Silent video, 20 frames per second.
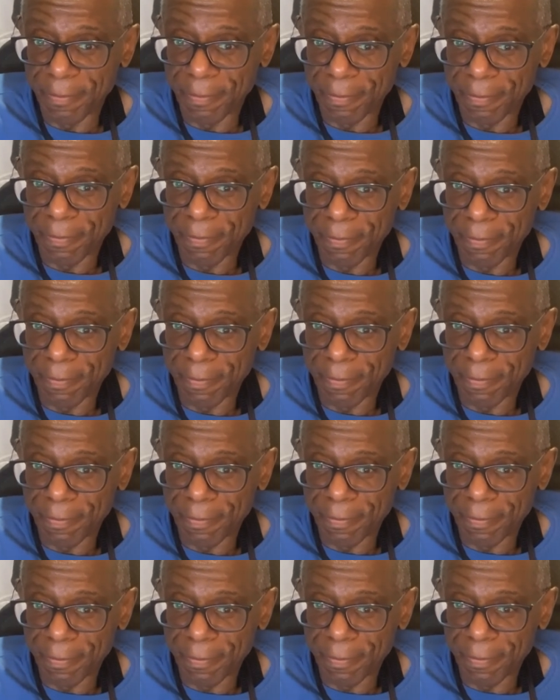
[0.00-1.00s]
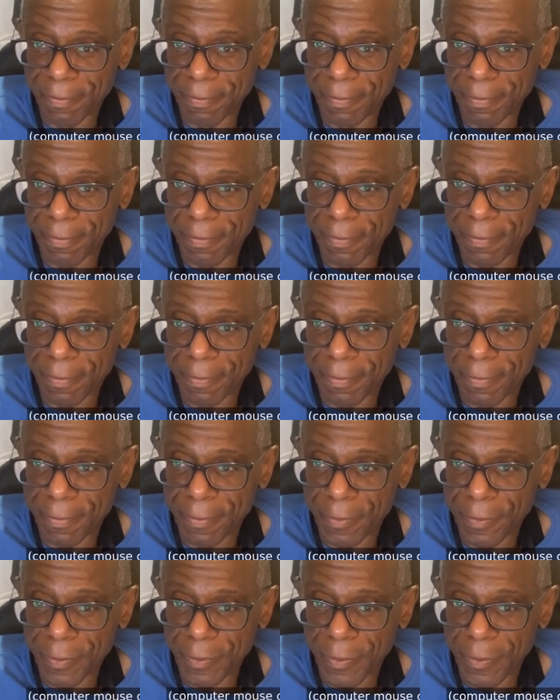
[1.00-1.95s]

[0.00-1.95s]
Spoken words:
(no one is talking)